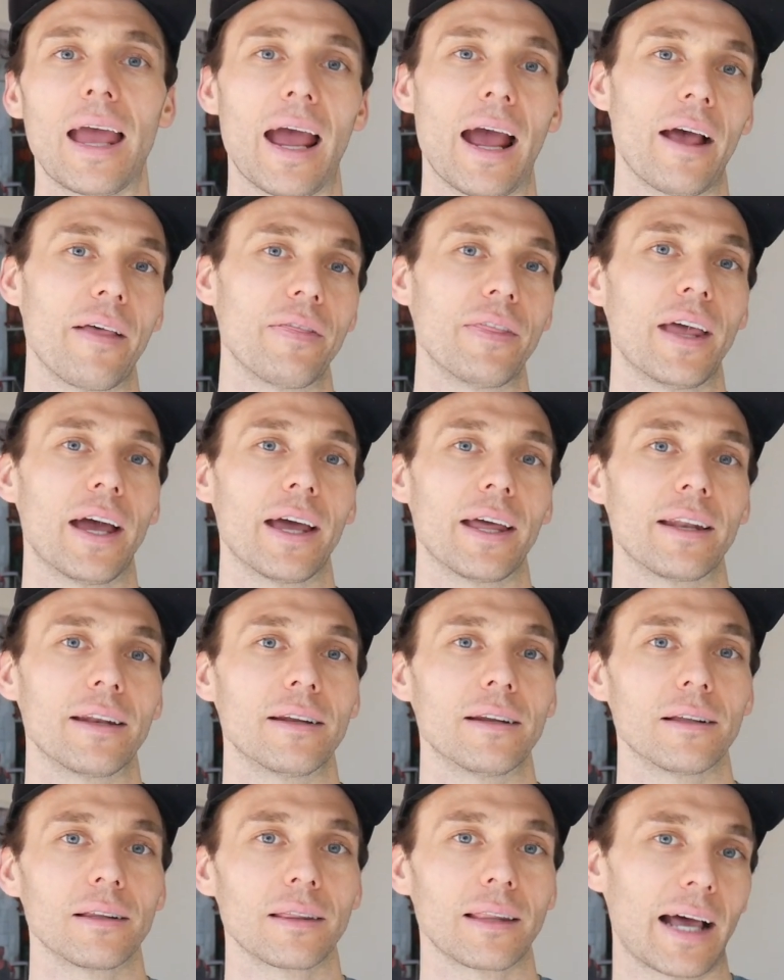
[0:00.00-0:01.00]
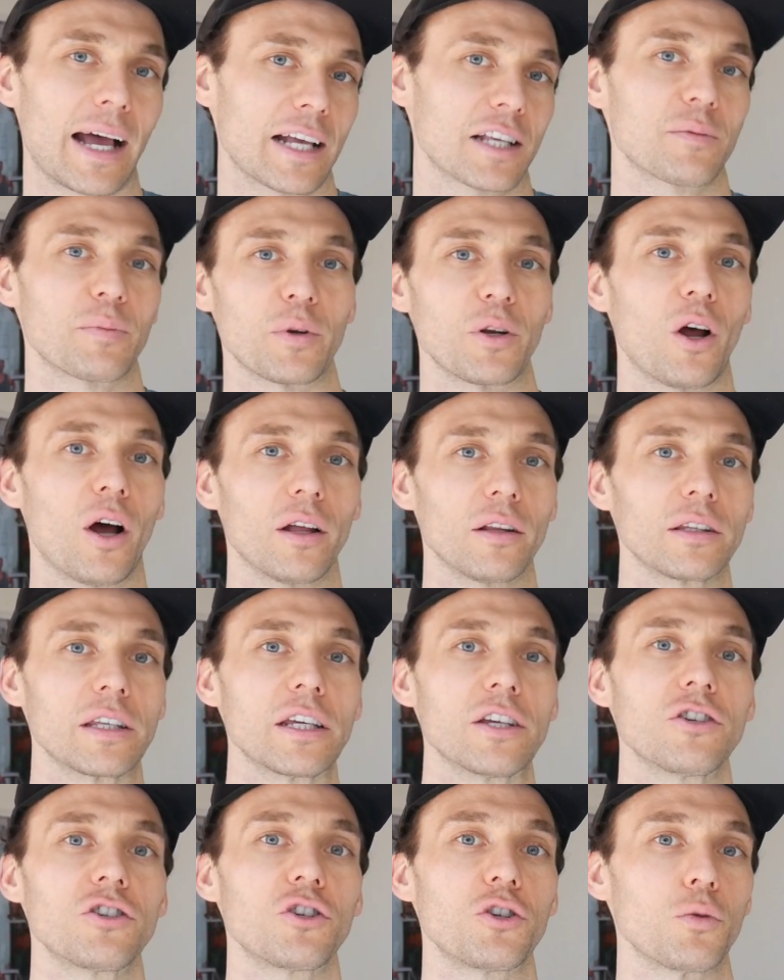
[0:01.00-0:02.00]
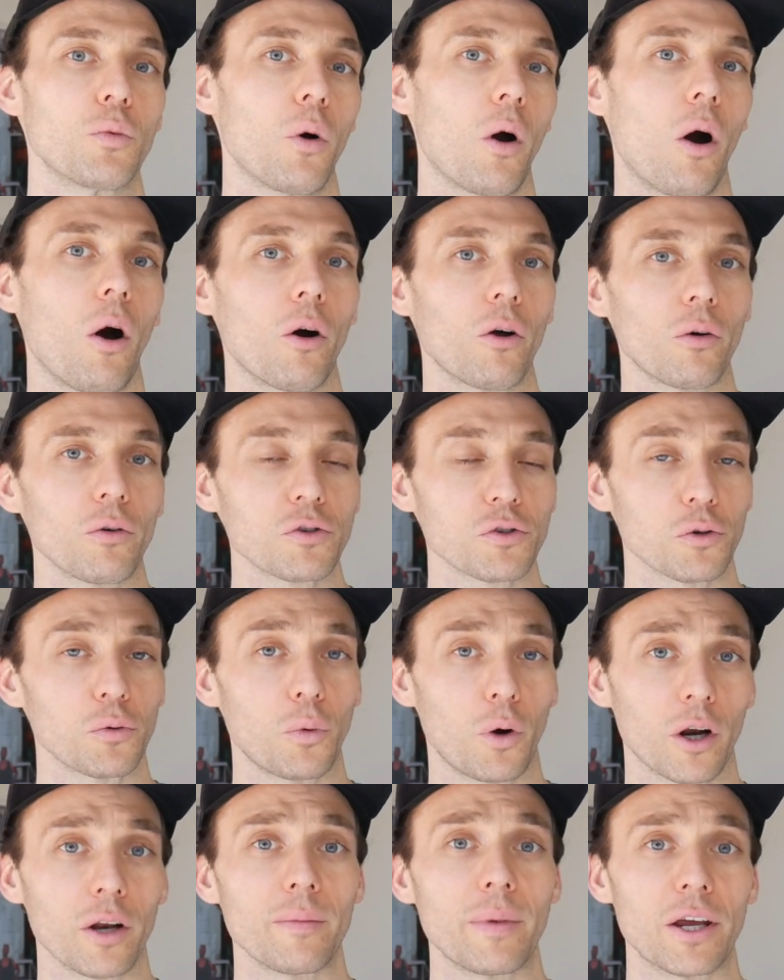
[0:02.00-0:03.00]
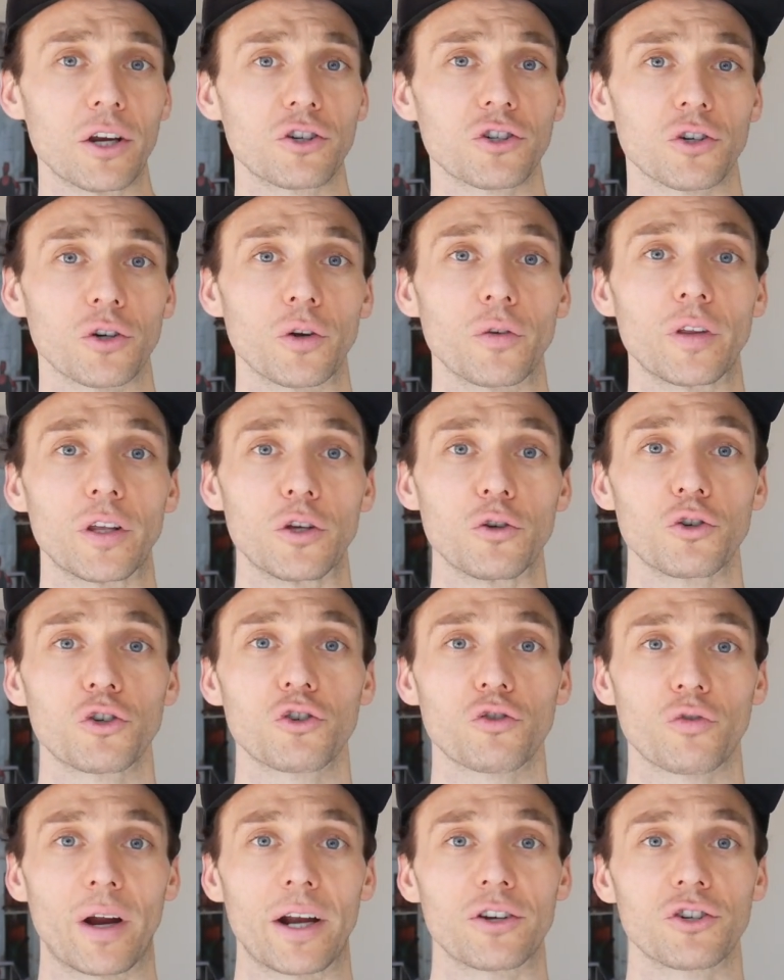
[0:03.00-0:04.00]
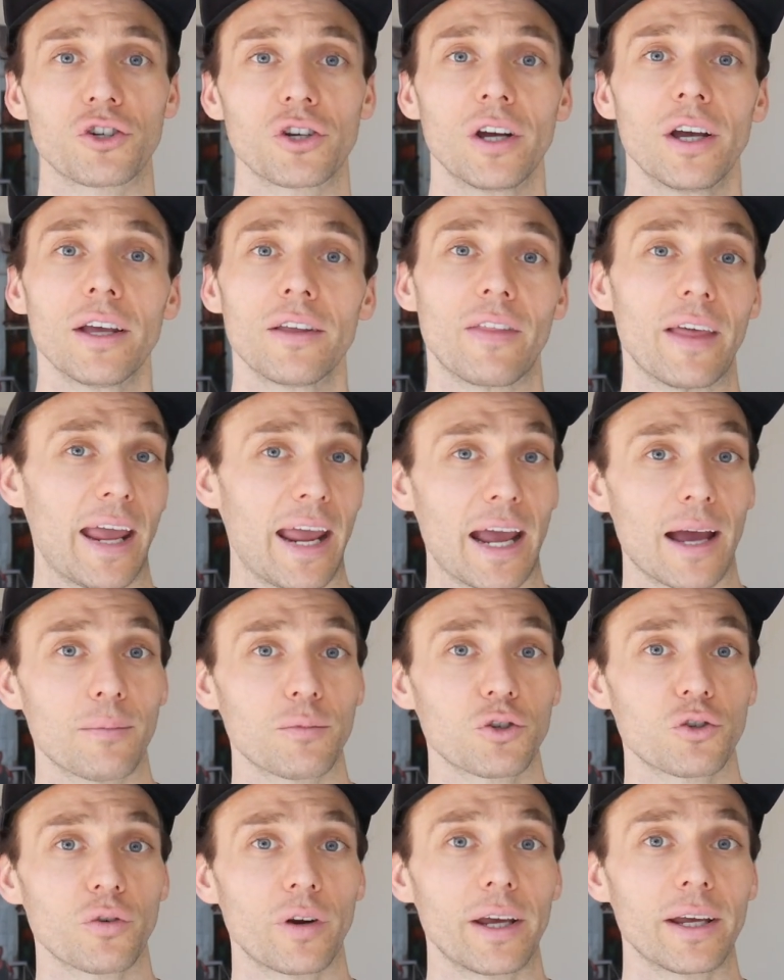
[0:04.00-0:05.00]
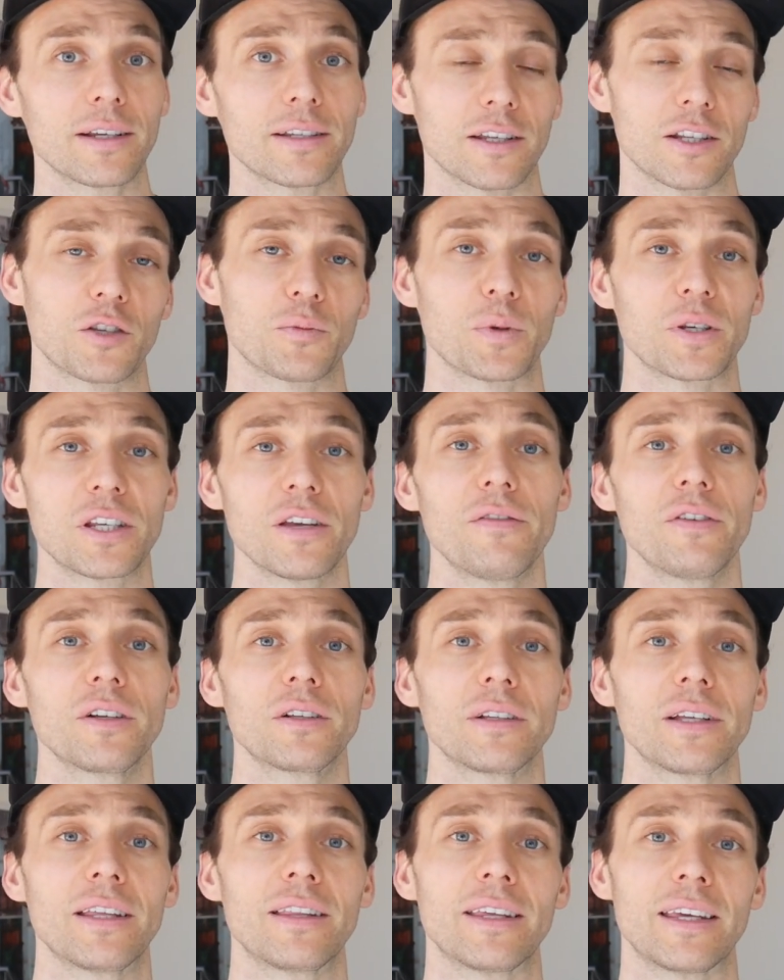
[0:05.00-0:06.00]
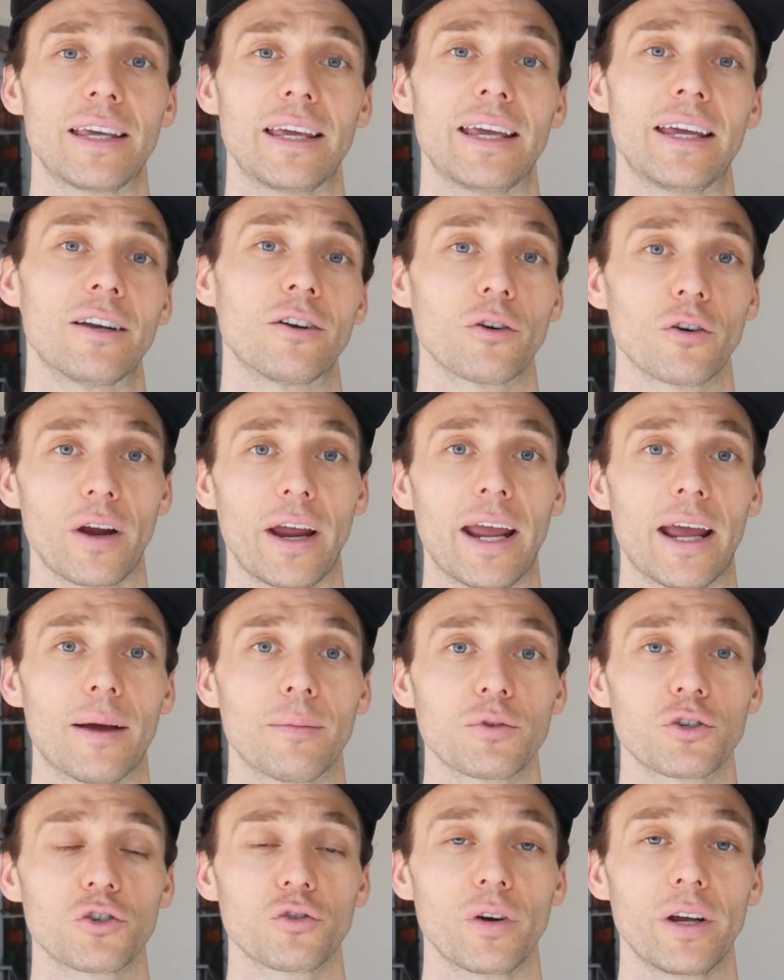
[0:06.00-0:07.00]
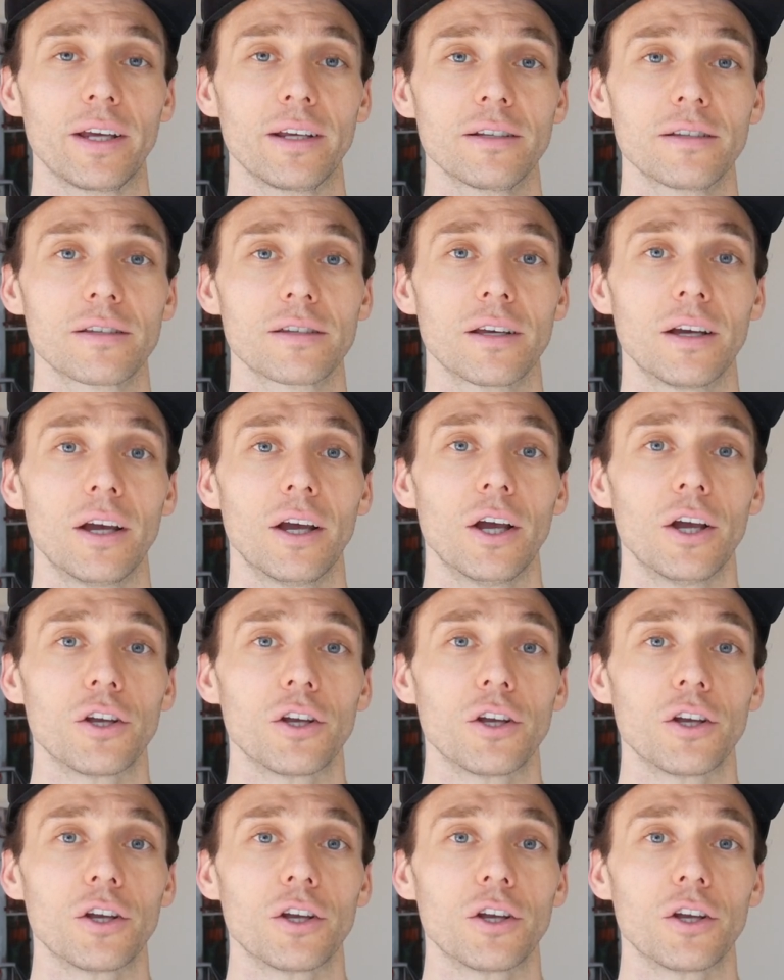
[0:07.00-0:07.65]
And then last but not least, you also want to make sure that you stretch the hamstrings, and specifically the inner hamstrings.